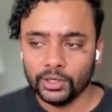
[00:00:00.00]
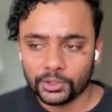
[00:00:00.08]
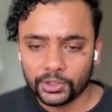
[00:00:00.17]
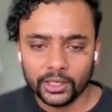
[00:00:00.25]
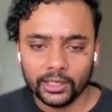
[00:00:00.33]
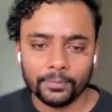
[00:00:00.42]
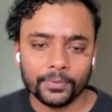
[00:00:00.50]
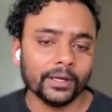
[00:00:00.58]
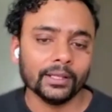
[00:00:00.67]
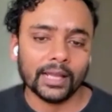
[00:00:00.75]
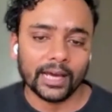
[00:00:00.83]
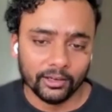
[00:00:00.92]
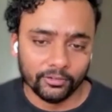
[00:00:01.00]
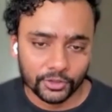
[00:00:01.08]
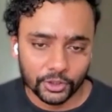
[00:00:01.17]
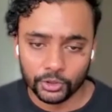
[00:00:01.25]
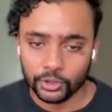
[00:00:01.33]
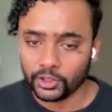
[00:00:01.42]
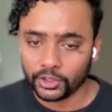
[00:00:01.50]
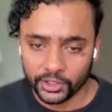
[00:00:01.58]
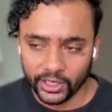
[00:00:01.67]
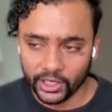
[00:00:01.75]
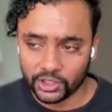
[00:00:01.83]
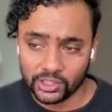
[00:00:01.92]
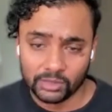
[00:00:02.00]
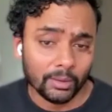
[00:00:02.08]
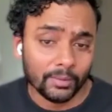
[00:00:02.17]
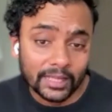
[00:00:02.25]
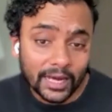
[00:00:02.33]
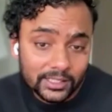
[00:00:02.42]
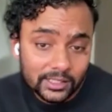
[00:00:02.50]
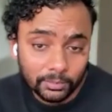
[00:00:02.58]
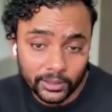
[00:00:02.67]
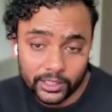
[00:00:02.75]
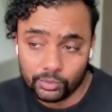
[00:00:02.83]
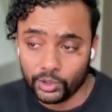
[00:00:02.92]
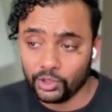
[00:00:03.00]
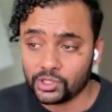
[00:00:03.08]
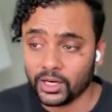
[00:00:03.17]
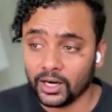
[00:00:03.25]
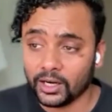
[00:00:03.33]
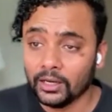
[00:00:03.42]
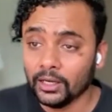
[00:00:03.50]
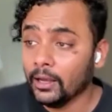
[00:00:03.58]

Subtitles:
really bring life to your creations. Maybe that's the place where you start.